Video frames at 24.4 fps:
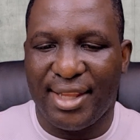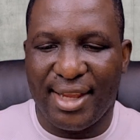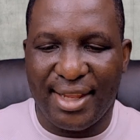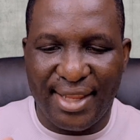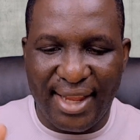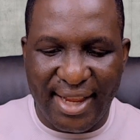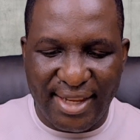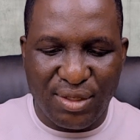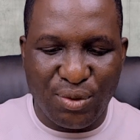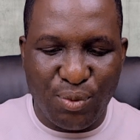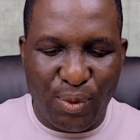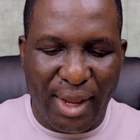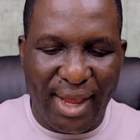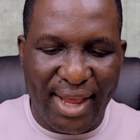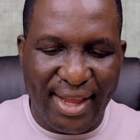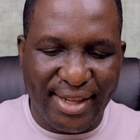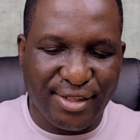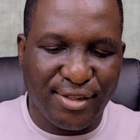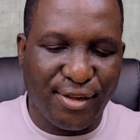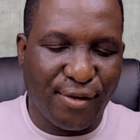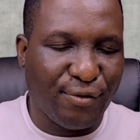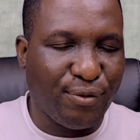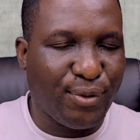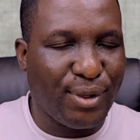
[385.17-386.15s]
And that's where a
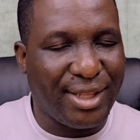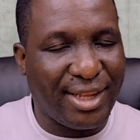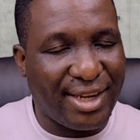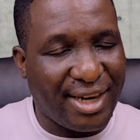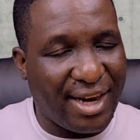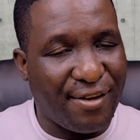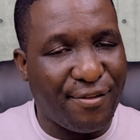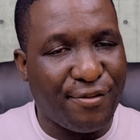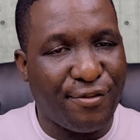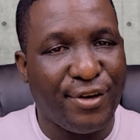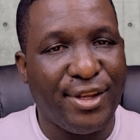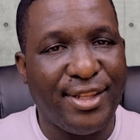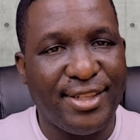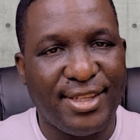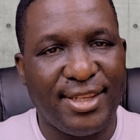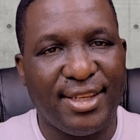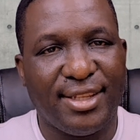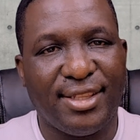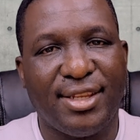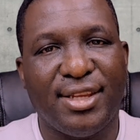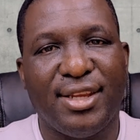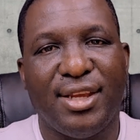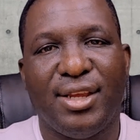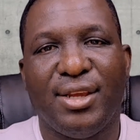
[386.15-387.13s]
software that I've
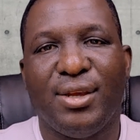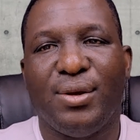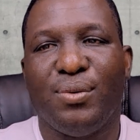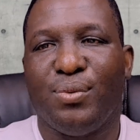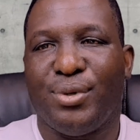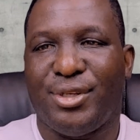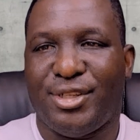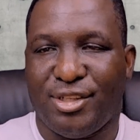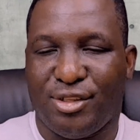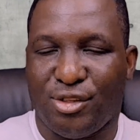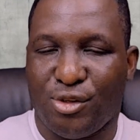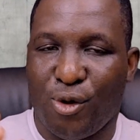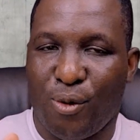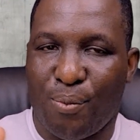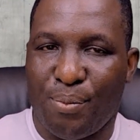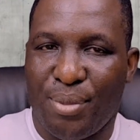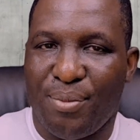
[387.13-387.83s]
written, which is called